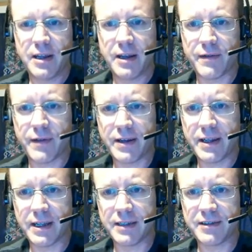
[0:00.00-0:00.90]
Now if I
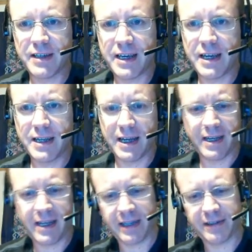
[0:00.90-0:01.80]
did, let's say,
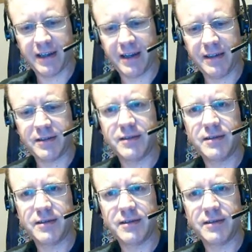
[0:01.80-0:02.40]
98 cents,